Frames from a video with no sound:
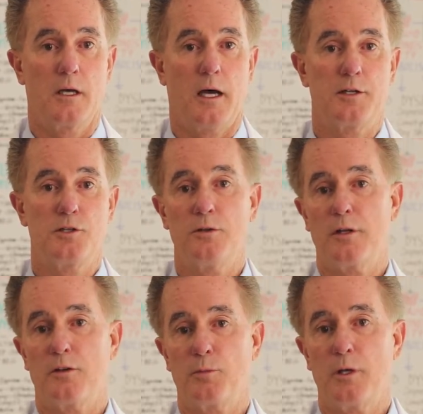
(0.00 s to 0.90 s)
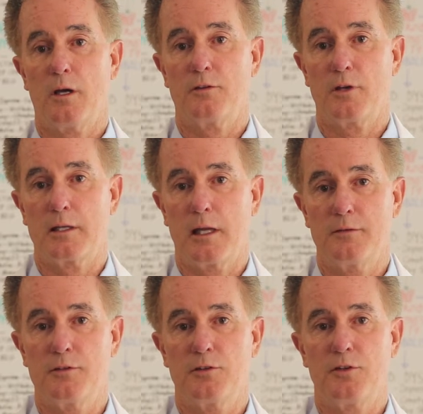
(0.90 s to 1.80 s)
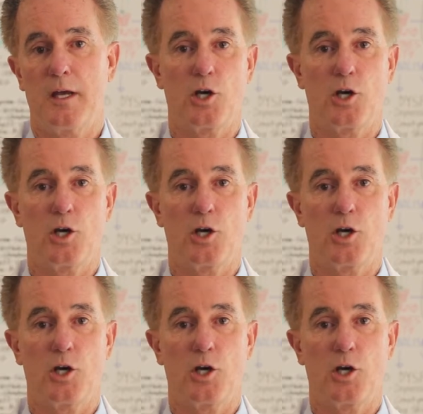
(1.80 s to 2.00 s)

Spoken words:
I do this because I love to stay